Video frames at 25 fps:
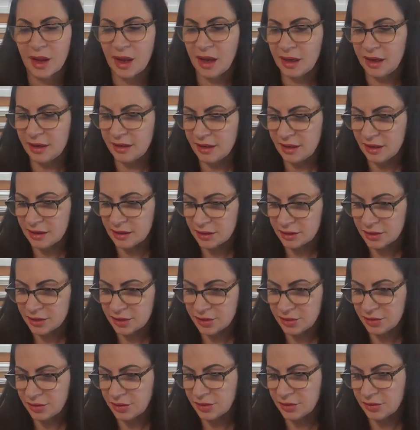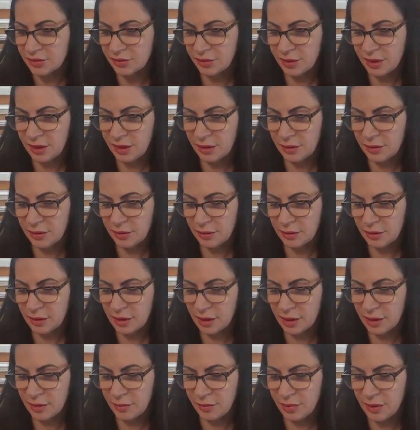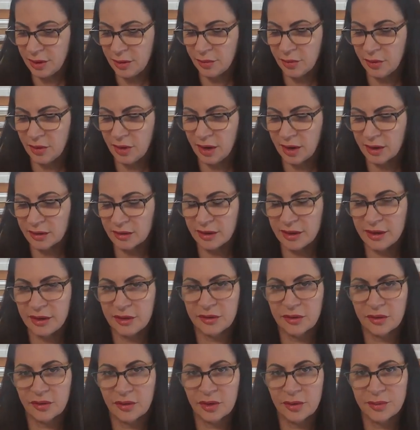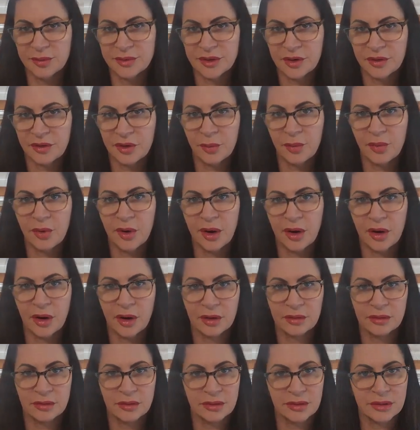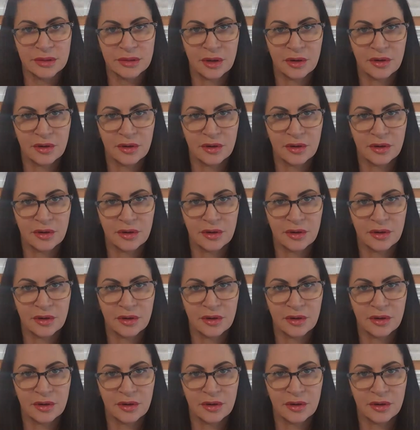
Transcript: And I think the 2 to 3 people huddling in the groups are the prayer huddles,